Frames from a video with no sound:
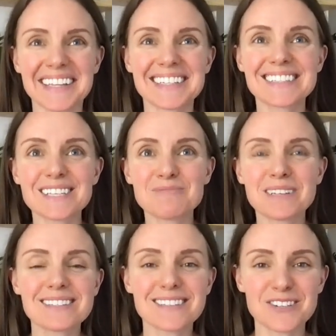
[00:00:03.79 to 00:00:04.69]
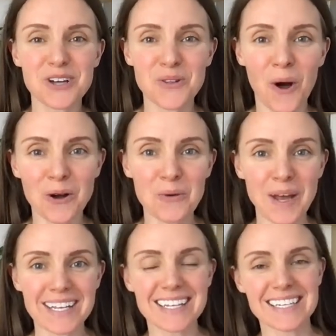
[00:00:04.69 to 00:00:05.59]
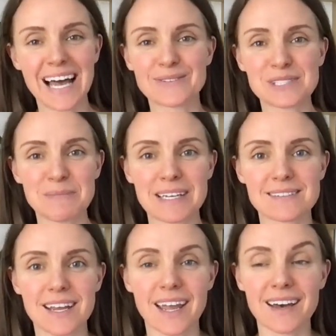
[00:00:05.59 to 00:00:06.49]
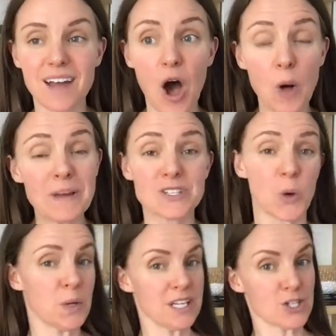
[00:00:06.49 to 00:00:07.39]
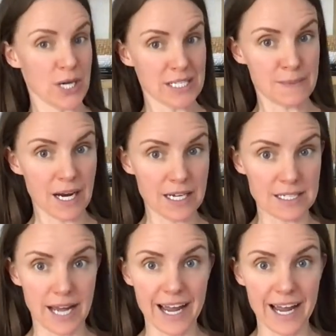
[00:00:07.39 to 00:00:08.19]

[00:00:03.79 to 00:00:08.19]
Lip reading: This has been such a long awaited announcement, and I'll be totally transparent.